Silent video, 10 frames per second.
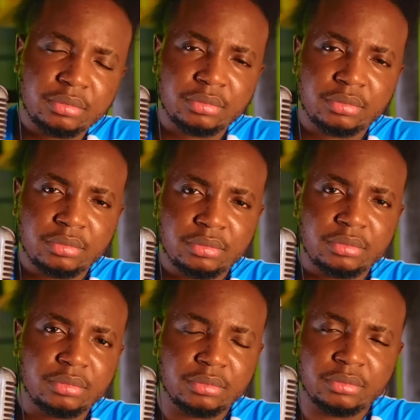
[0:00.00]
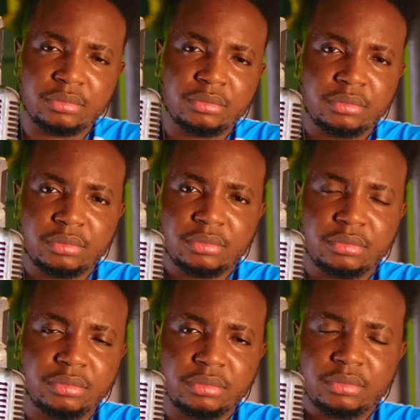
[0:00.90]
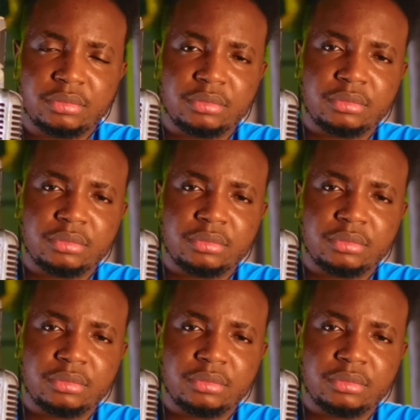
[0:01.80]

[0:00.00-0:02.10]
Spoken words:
[no speech]